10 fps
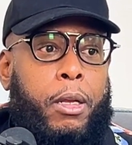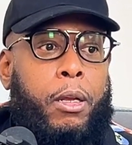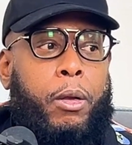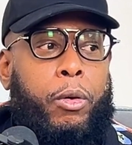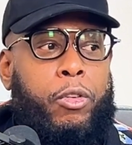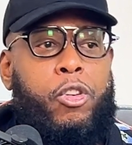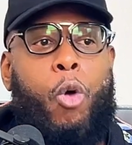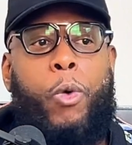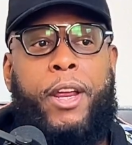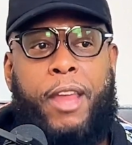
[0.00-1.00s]

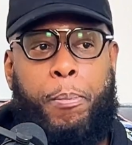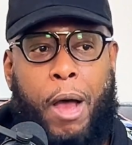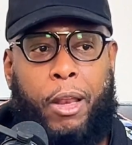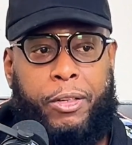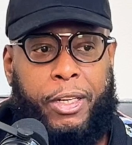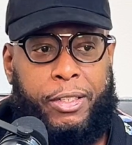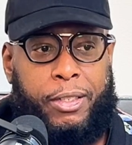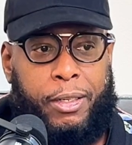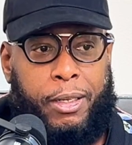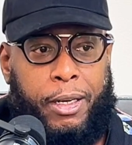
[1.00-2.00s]
knowing that politics
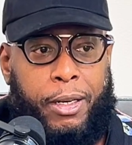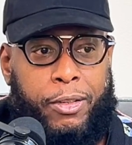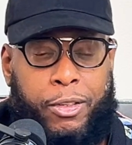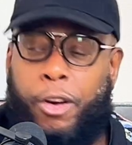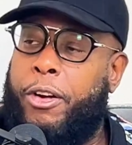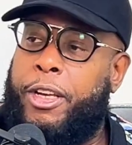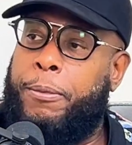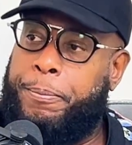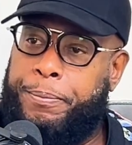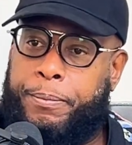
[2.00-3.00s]
is dirty.
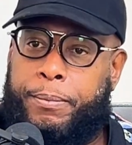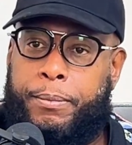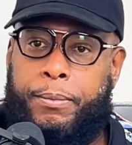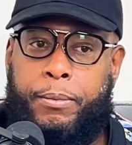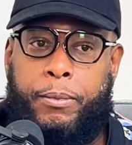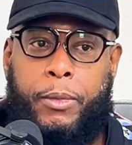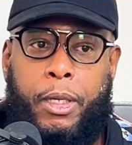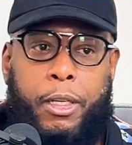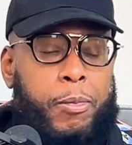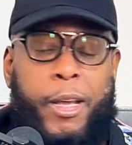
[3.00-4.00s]

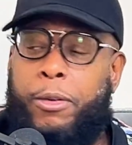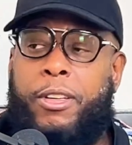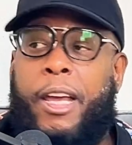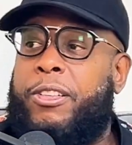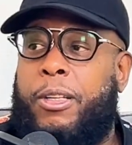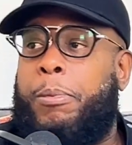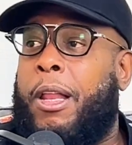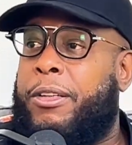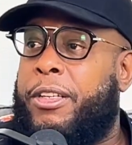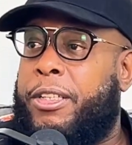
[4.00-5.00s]
This man is an excellent
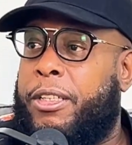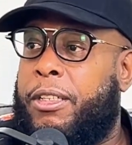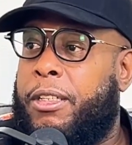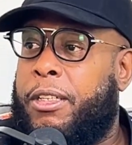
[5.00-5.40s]
politician, and